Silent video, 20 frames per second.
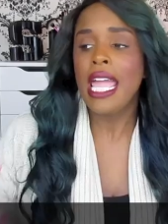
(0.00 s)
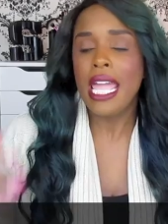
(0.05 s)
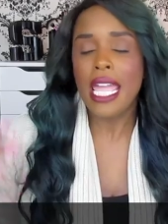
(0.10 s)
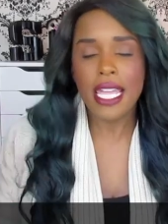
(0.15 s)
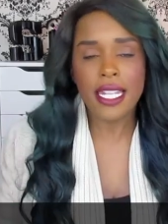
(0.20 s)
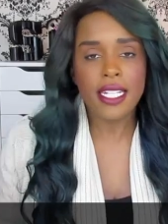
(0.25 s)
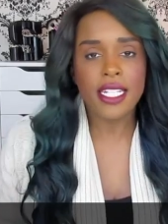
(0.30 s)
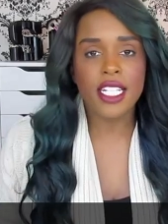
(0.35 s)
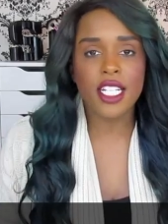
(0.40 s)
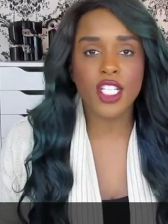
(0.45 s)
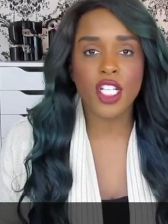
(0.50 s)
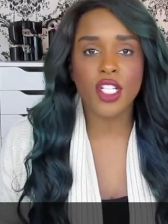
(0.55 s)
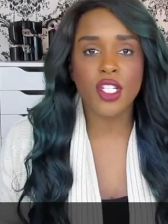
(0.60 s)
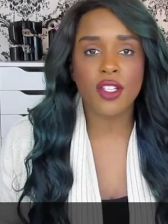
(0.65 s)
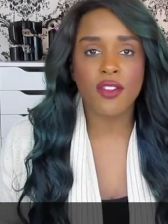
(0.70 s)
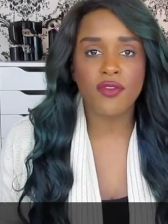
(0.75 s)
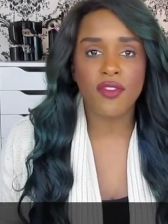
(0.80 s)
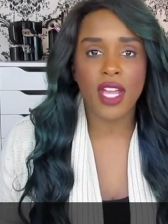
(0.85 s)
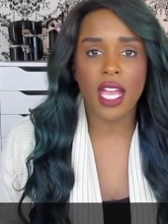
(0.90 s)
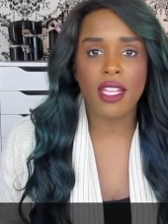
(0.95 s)
In addition
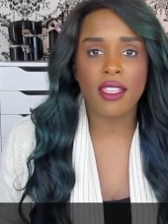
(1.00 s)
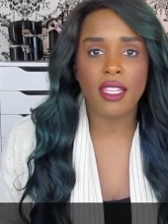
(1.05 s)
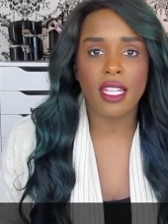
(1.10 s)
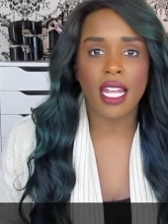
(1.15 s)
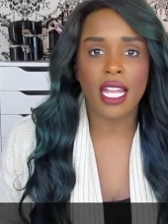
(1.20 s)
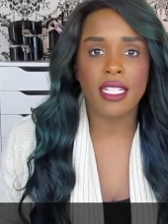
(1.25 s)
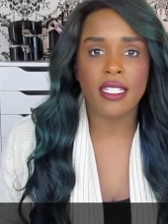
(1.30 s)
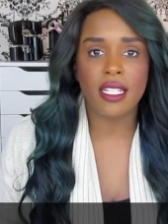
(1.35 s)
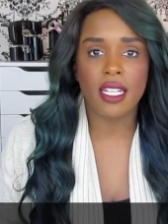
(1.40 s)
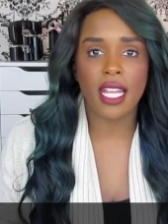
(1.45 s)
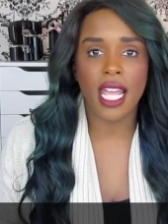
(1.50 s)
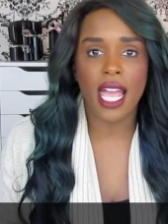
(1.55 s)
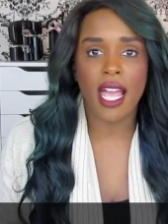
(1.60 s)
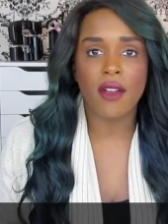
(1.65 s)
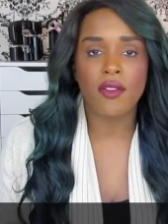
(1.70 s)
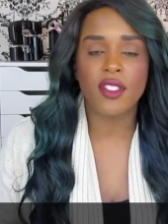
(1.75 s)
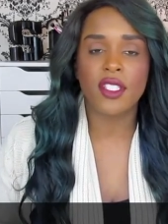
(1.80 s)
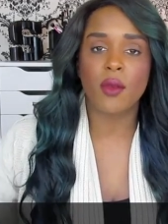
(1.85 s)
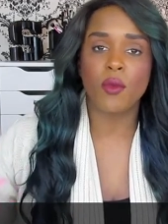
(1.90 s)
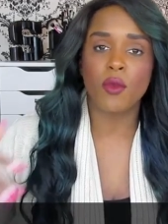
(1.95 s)
to the fact that I did
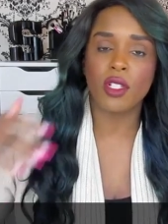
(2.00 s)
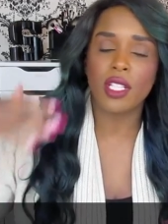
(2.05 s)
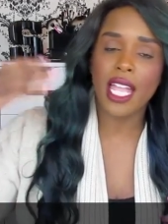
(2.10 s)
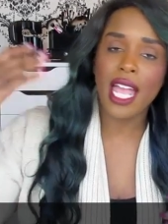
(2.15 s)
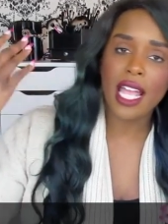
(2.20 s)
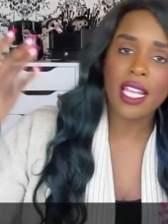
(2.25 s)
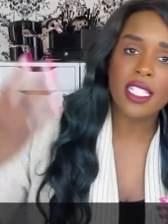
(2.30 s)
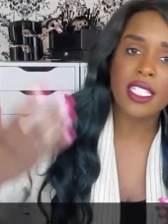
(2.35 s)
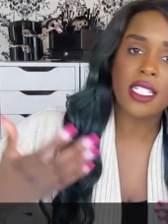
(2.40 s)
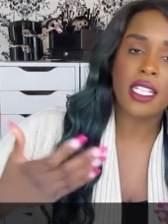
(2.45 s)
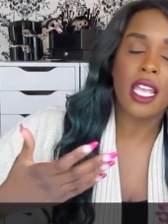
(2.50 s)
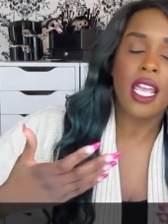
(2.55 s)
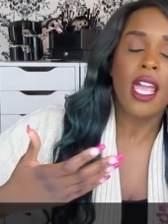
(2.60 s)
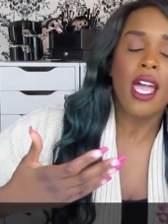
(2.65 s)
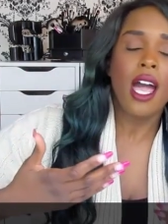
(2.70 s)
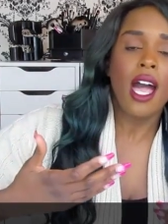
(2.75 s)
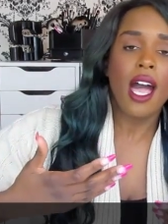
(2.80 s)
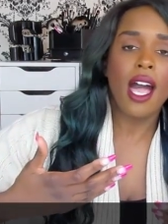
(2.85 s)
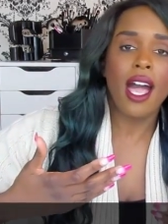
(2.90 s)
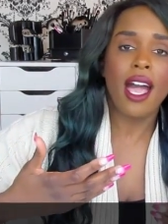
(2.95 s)
have some relaxed
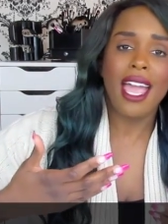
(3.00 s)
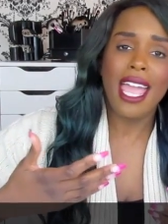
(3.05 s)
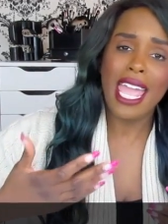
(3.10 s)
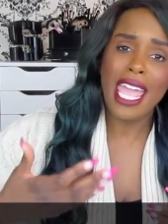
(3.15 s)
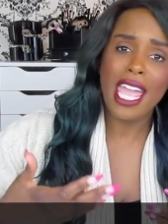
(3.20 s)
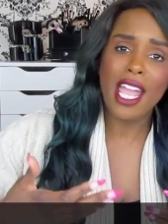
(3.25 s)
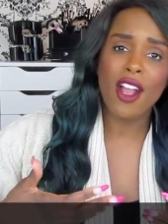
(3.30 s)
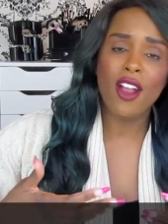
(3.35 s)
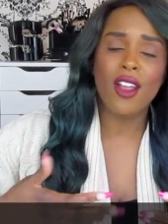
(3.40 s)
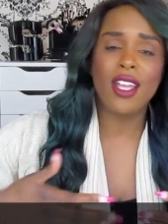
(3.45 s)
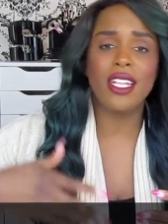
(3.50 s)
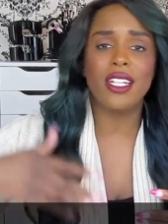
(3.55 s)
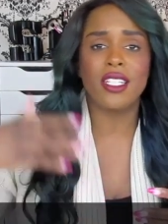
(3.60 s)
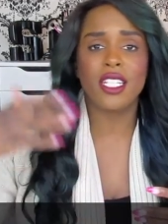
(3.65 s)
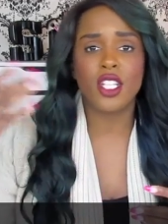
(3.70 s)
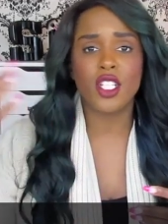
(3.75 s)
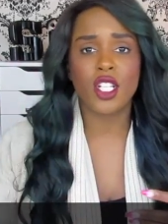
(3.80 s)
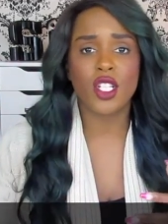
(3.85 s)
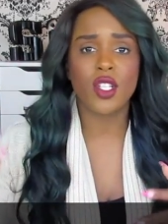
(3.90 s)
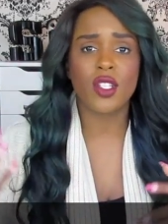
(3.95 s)
uh, hair, in
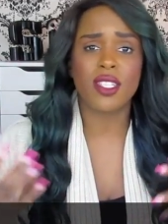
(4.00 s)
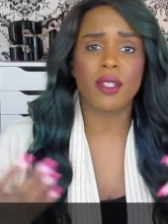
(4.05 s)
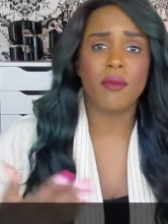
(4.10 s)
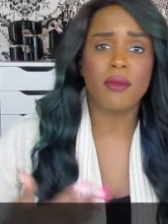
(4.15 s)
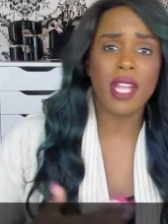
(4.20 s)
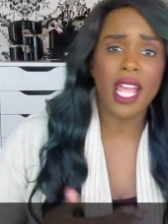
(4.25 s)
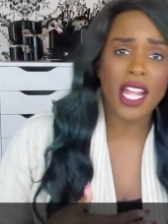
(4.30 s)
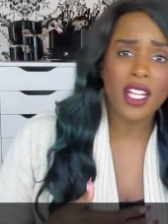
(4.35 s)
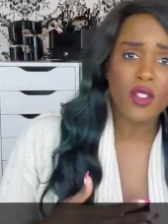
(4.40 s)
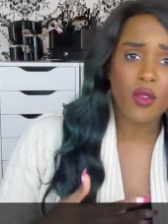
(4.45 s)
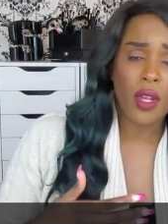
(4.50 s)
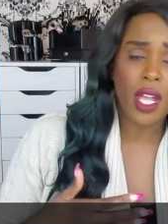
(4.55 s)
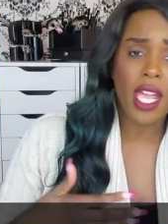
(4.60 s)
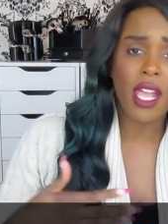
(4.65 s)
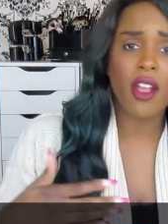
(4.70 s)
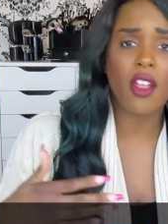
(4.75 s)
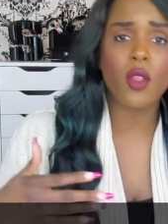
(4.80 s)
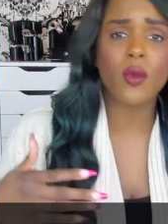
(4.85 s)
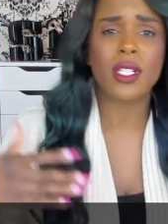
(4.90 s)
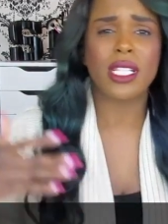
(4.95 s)
addition to some natural
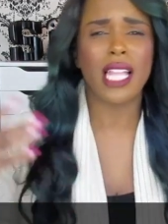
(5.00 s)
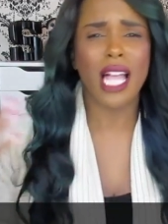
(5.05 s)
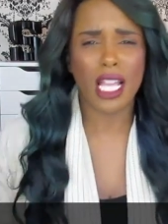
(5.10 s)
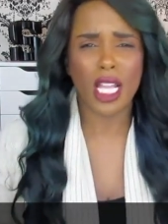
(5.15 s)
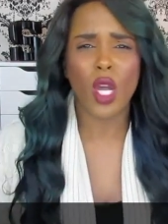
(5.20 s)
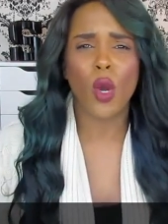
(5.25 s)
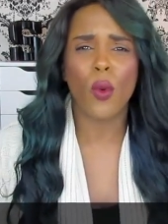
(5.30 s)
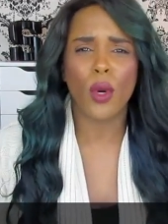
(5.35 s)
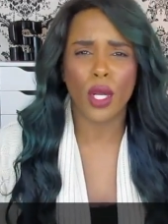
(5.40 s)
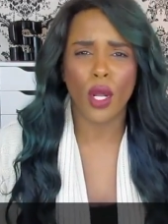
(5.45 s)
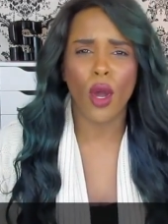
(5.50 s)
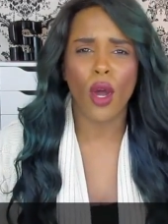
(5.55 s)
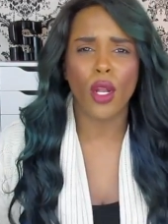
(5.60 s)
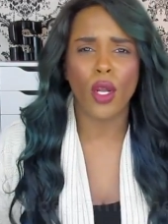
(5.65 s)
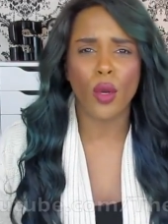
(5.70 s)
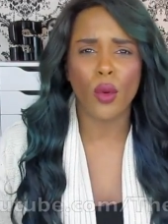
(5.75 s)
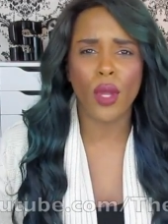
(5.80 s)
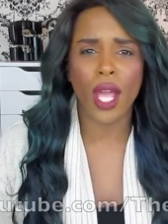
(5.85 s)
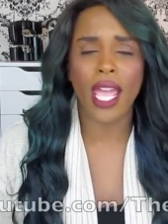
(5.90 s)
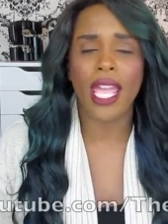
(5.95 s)
hair, there was a lot going
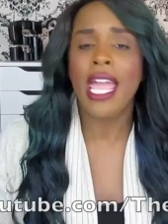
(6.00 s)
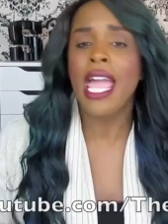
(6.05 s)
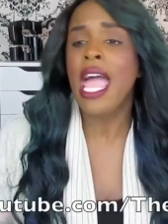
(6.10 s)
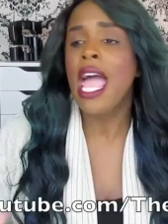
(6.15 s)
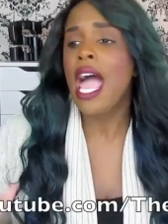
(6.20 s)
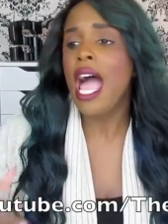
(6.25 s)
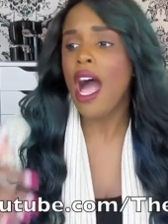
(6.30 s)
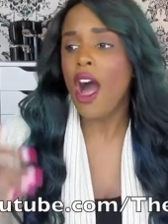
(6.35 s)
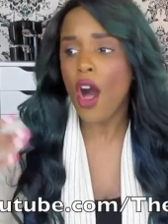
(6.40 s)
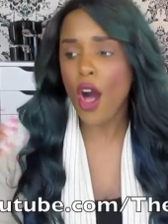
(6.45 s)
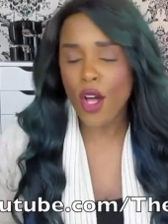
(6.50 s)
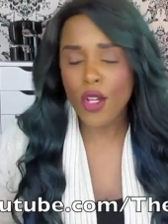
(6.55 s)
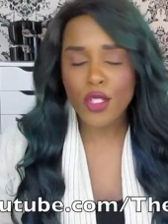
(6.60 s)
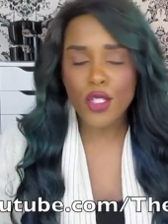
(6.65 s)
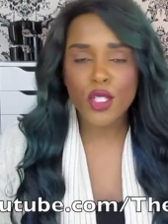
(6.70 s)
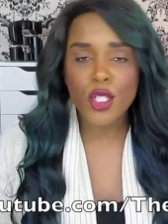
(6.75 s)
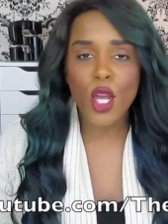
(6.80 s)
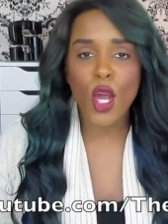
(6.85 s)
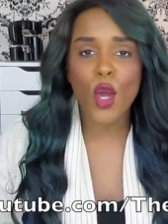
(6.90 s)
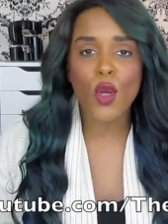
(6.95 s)
on, okay?
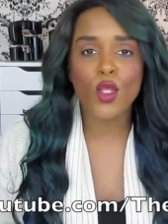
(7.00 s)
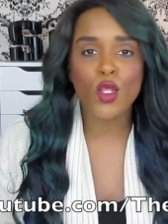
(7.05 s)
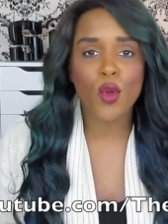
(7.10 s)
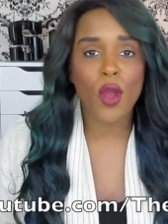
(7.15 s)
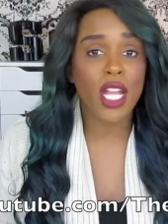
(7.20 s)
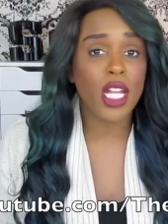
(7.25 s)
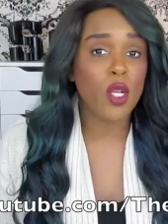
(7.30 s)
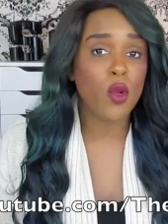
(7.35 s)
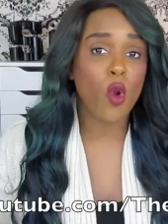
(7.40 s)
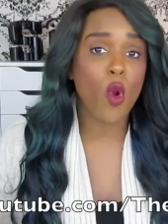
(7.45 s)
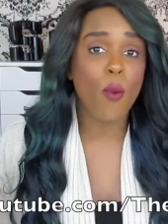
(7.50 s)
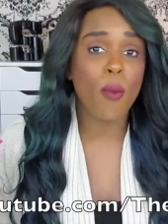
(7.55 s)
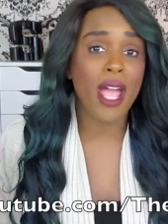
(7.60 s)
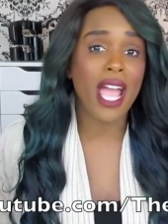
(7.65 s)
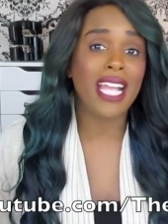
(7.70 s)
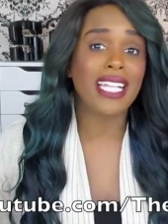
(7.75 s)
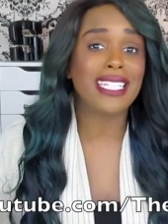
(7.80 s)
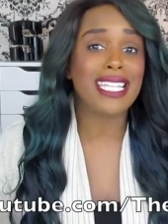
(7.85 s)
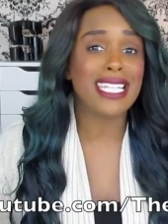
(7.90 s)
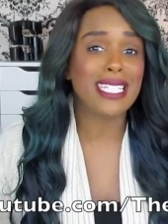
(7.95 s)
Also, trying to grow
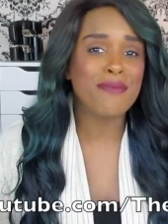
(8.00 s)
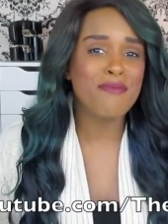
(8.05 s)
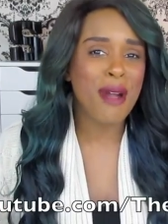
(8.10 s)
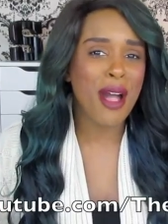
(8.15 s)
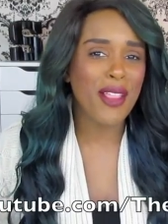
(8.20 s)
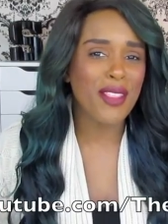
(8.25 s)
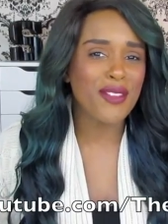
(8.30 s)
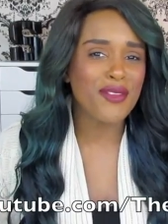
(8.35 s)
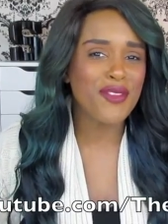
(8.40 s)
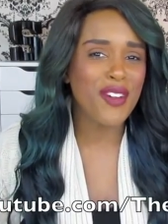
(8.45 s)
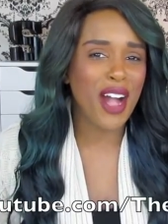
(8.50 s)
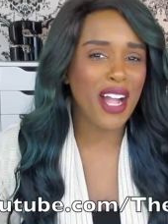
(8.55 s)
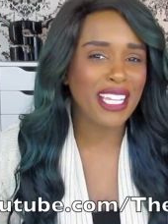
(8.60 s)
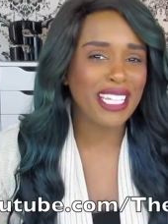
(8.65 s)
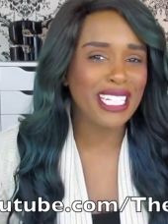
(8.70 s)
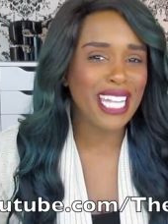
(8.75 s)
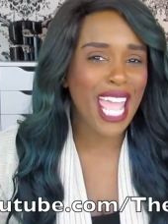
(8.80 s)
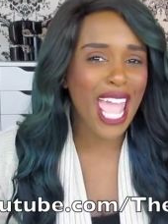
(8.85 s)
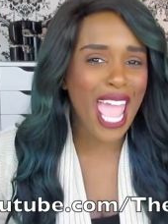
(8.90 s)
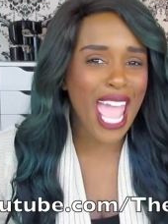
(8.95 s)
back these
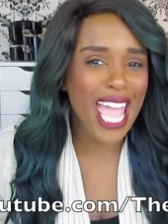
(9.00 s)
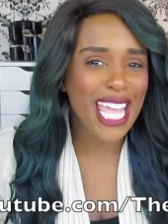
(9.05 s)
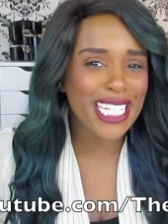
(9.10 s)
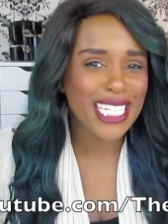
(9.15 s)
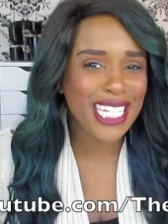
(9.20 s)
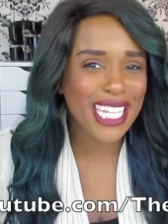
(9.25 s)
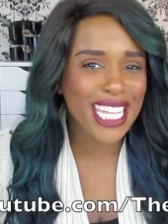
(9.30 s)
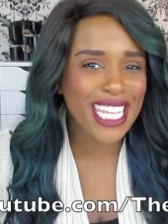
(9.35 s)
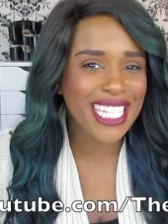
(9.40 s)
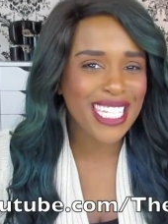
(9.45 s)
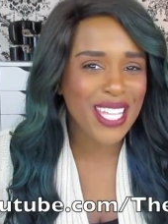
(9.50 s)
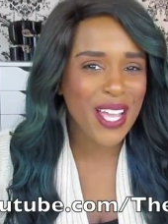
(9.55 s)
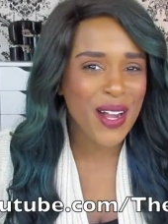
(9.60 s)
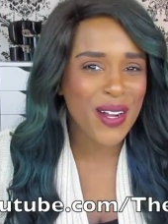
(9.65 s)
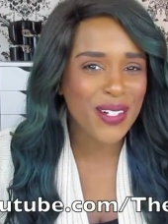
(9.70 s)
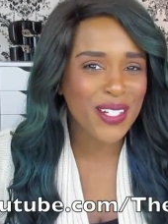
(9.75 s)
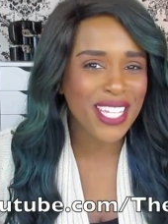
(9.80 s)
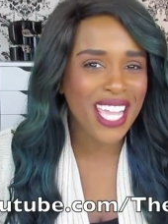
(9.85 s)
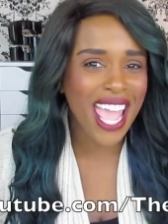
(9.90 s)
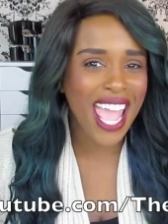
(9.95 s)
motherfucking edges,
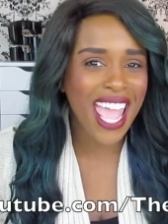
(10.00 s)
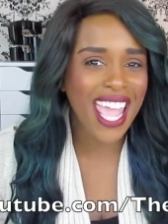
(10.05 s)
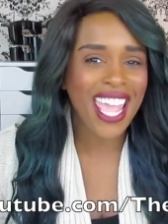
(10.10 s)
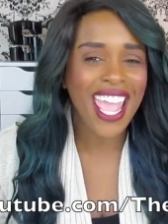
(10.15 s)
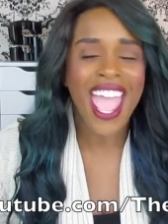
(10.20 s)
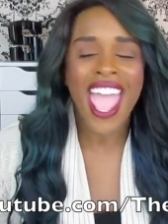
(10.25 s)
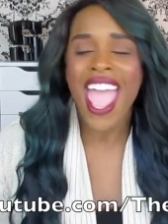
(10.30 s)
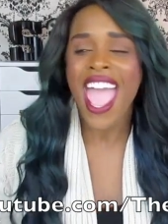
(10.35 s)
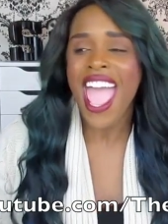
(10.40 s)
okay?